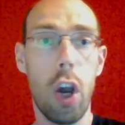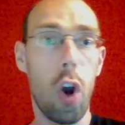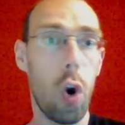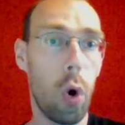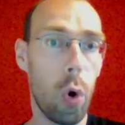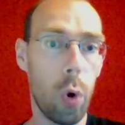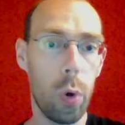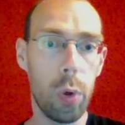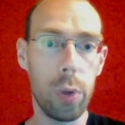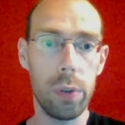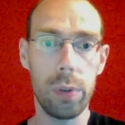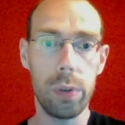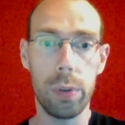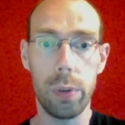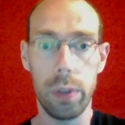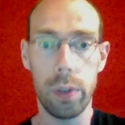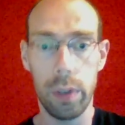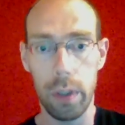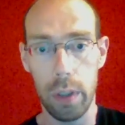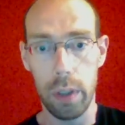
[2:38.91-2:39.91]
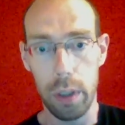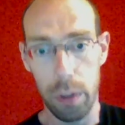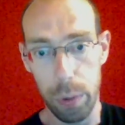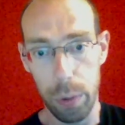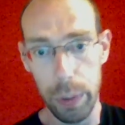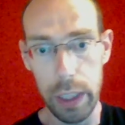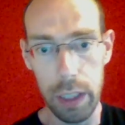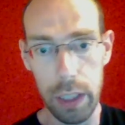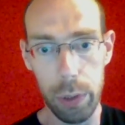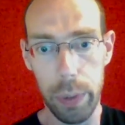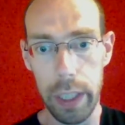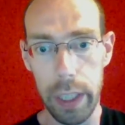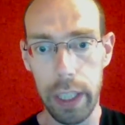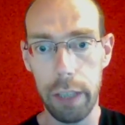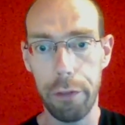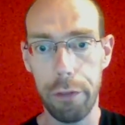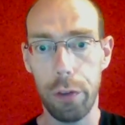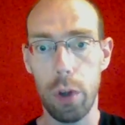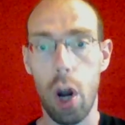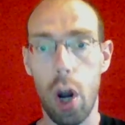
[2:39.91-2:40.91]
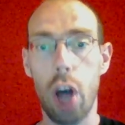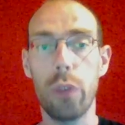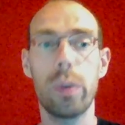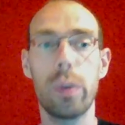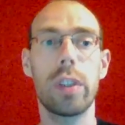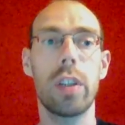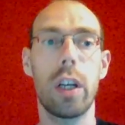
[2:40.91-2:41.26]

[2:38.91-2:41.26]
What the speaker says: or you could treat a drink for 100